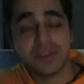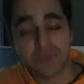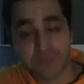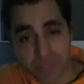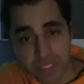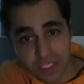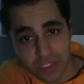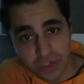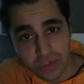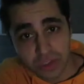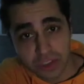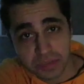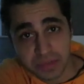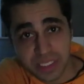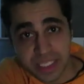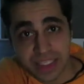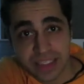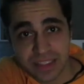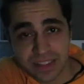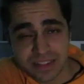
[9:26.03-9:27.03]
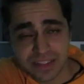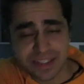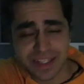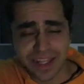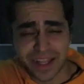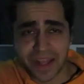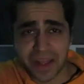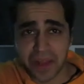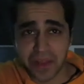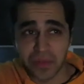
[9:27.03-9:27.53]
this really short because
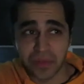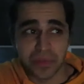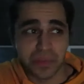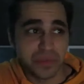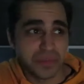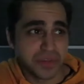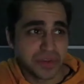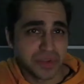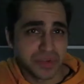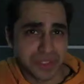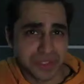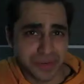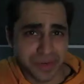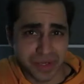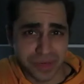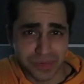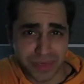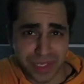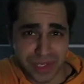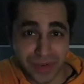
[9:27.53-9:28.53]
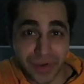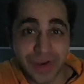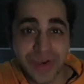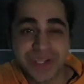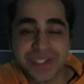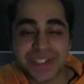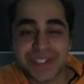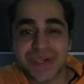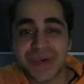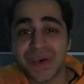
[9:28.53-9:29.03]
the video is already really
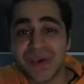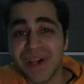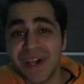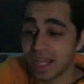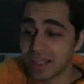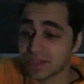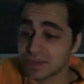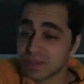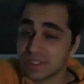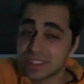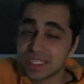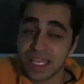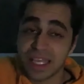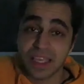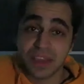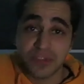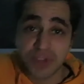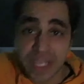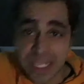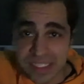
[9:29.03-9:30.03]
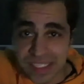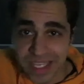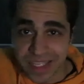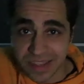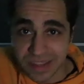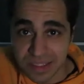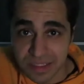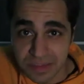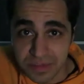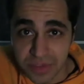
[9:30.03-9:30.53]
long. So I just wanna say if you guys
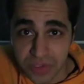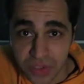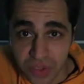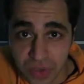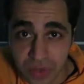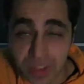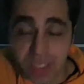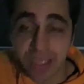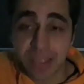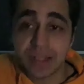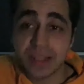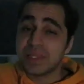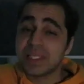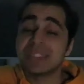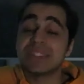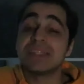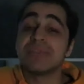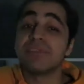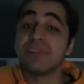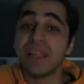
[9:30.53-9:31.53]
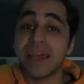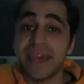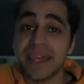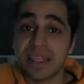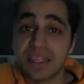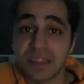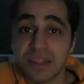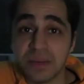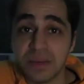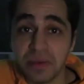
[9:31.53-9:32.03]
like this video then please leave a
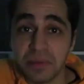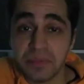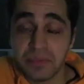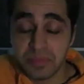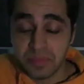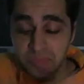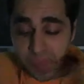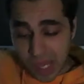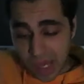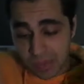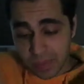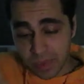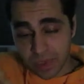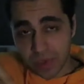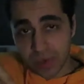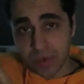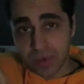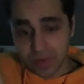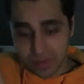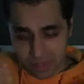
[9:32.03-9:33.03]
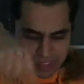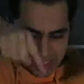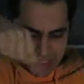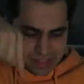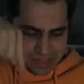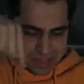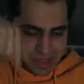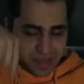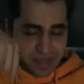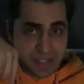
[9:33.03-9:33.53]
like in the bar below,
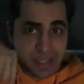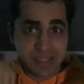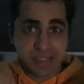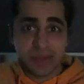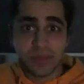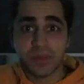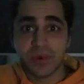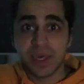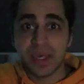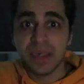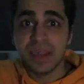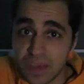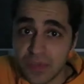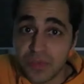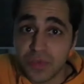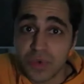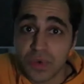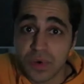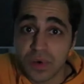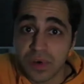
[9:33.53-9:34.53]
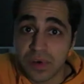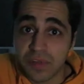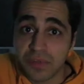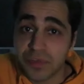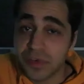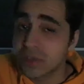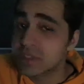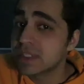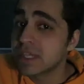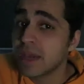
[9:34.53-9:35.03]
like down here somewhere. If you're
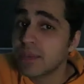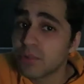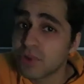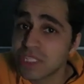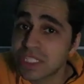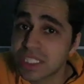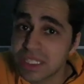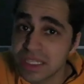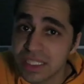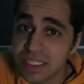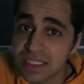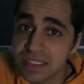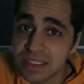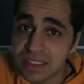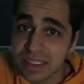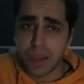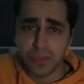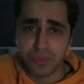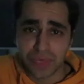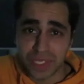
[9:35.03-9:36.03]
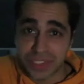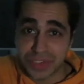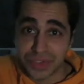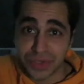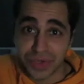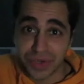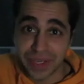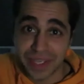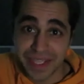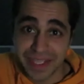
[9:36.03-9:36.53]
first time watching this, I'm really
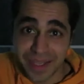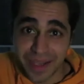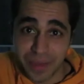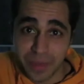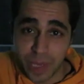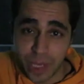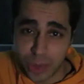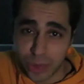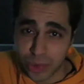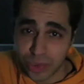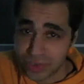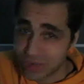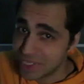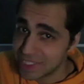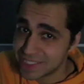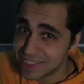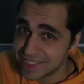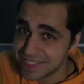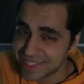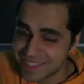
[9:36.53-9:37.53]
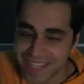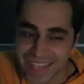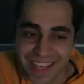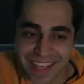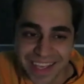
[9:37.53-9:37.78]
sorry about all the craziness.